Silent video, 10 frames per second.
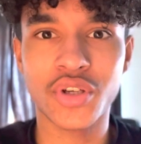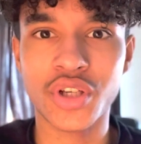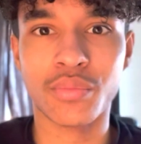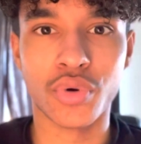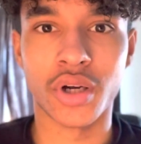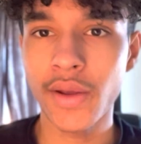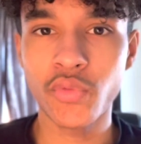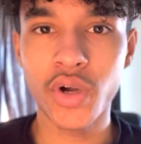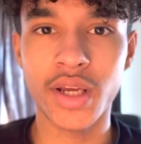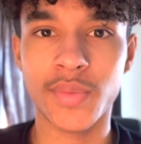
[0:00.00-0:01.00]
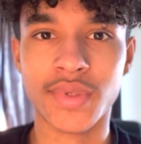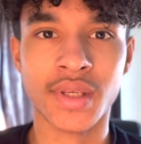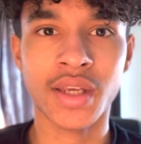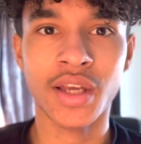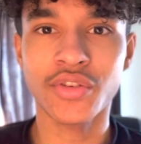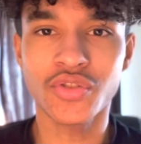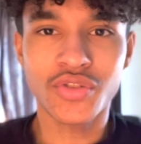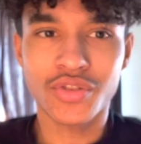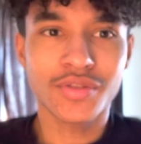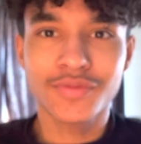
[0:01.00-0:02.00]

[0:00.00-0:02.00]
your gym bro, get ripped, just